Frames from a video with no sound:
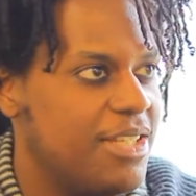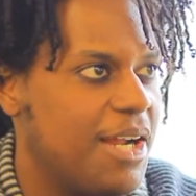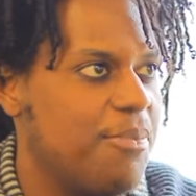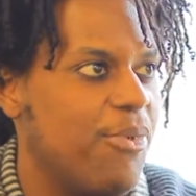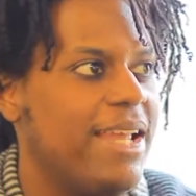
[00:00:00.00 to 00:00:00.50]
then
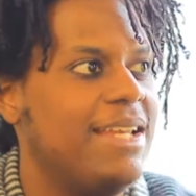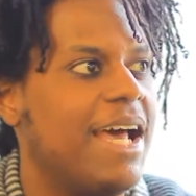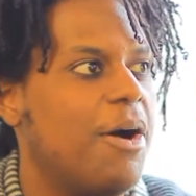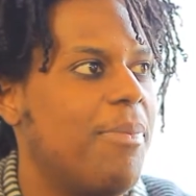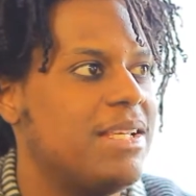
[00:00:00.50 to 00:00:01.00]
I'm weighed
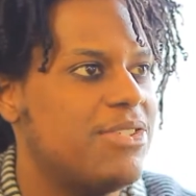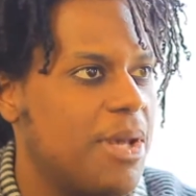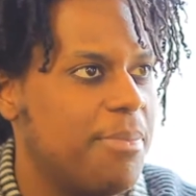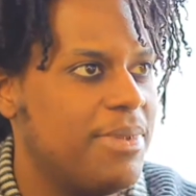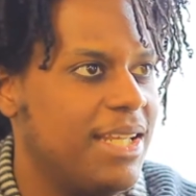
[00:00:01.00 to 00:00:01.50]
down by
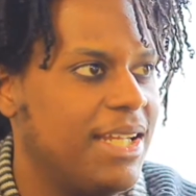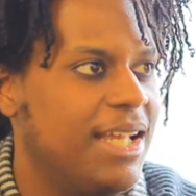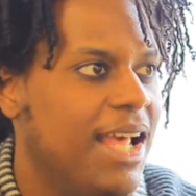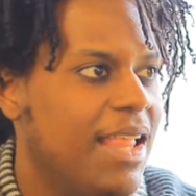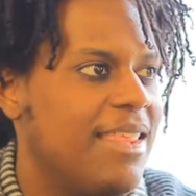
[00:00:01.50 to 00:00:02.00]
something
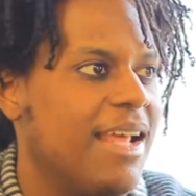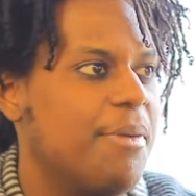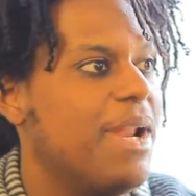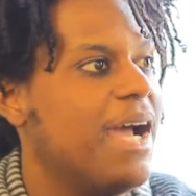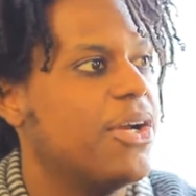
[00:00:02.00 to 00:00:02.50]
that
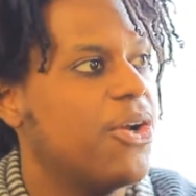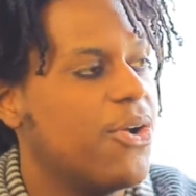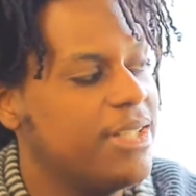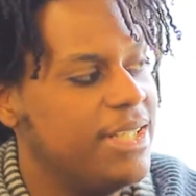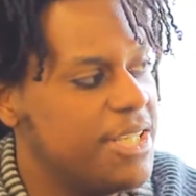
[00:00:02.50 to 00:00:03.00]
I'm not
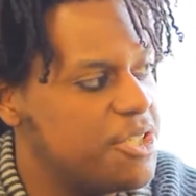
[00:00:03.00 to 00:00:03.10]
currently